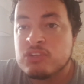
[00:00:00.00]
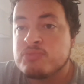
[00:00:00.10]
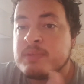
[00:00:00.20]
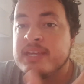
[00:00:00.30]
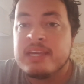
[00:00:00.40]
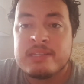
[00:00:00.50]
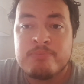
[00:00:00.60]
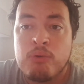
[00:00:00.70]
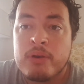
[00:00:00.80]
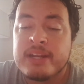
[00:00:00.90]
There's been hints
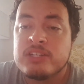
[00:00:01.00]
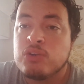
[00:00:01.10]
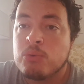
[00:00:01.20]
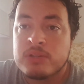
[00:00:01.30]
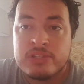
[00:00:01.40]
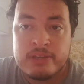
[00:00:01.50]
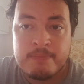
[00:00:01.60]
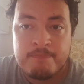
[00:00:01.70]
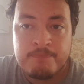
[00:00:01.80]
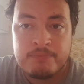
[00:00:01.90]
pointing towards him